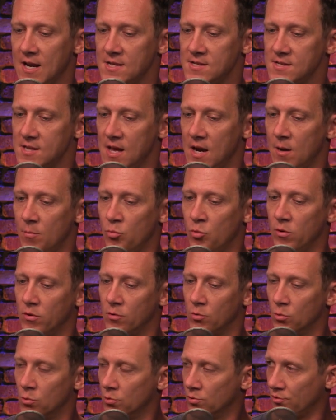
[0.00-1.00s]
I set up with
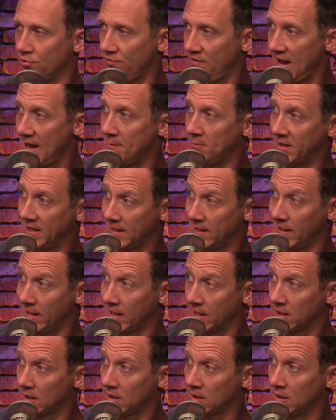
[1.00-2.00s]
Google's Family
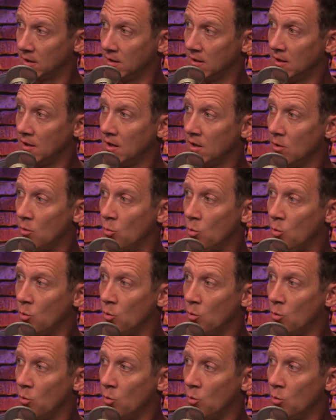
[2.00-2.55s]
Link, uh -huh.